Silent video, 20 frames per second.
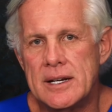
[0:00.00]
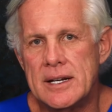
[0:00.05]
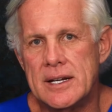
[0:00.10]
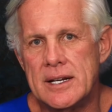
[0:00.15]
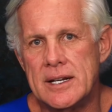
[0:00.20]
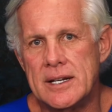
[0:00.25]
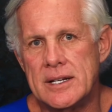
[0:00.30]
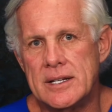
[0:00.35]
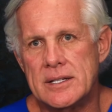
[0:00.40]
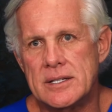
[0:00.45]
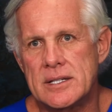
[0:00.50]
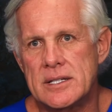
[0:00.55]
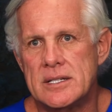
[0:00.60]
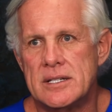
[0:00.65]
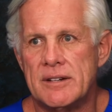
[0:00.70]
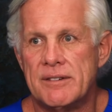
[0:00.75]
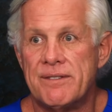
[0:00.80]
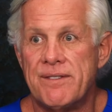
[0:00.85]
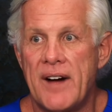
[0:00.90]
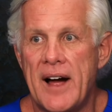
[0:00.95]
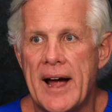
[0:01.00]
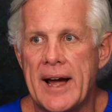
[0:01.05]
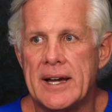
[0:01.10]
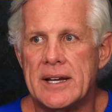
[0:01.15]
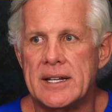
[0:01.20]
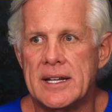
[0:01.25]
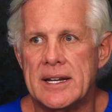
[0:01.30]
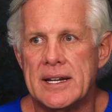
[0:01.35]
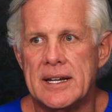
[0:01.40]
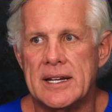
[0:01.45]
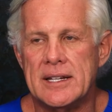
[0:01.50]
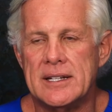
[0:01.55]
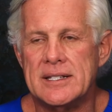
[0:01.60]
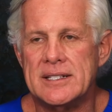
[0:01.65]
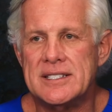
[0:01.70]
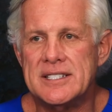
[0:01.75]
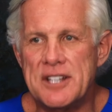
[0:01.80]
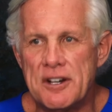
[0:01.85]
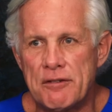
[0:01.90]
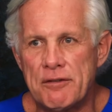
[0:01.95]
is defined
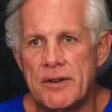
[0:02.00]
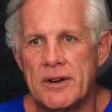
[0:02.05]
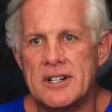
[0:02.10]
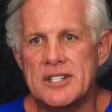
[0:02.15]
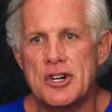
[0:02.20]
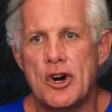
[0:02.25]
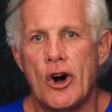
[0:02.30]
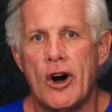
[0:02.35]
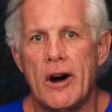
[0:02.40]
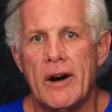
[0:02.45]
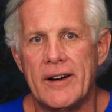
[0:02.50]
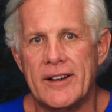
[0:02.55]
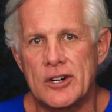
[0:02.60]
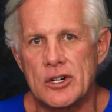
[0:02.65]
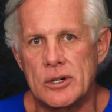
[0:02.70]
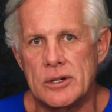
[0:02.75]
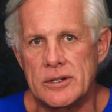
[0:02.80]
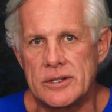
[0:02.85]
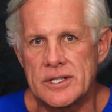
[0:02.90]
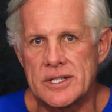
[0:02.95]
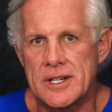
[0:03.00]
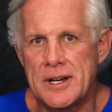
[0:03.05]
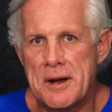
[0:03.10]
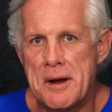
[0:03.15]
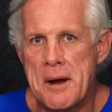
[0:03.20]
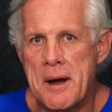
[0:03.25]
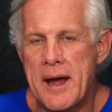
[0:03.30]
in different articles